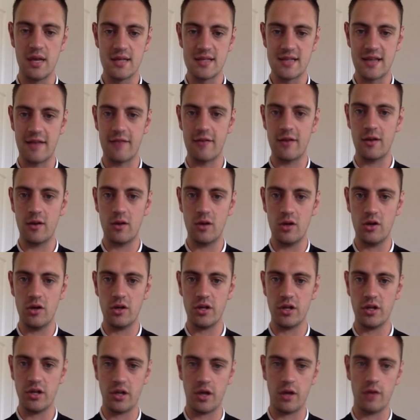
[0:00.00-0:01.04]
So have a little
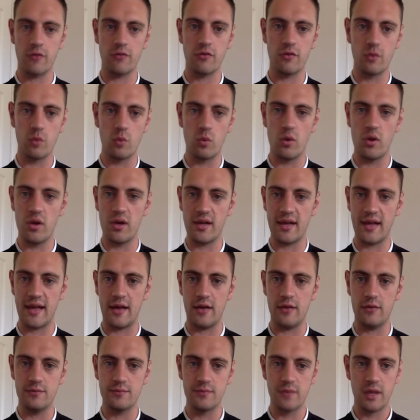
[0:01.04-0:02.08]
look, go through the
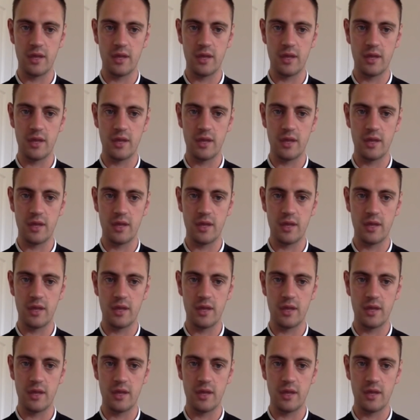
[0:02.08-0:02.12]
workout.